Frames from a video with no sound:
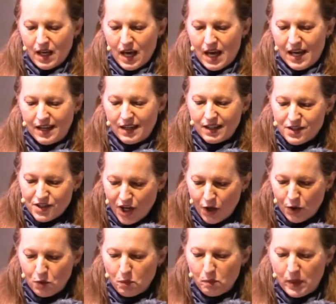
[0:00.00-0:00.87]
And
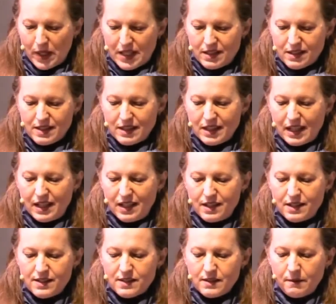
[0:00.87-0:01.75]
atonement
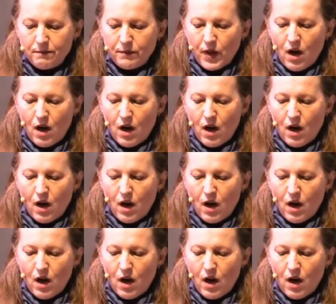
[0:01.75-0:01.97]
is